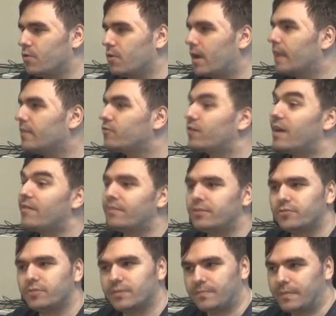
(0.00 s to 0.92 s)
You can't
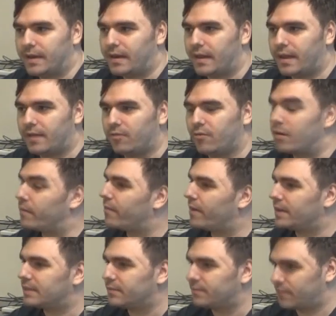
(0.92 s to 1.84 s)
travel to the mainland or
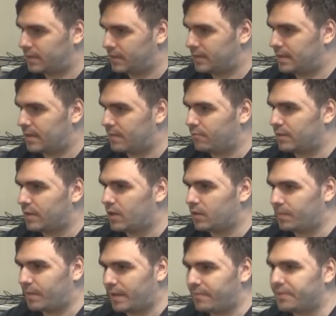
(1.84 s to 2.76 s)
vice versa
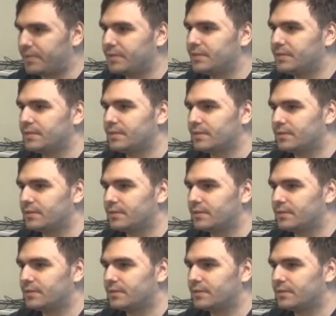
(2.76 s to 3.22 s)
without papers.